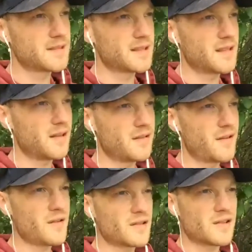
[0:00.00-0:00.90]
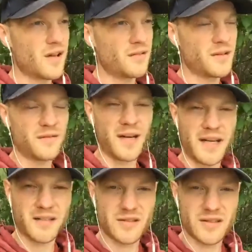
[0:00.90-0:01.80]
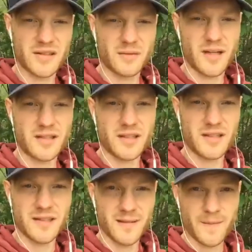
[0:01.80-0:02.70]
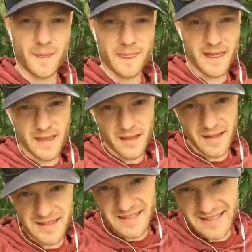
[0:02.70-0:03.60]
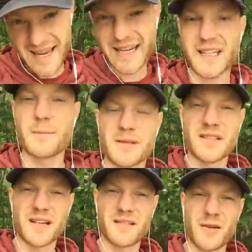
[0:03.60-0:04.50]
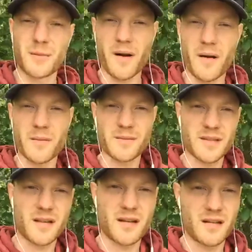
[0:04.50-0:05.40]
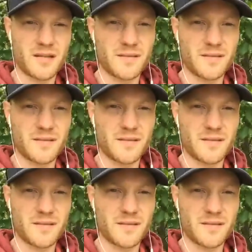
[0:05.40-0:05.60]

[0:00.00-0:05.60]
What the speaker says: if you can solve your financial situation, that's 90% of your problems gone.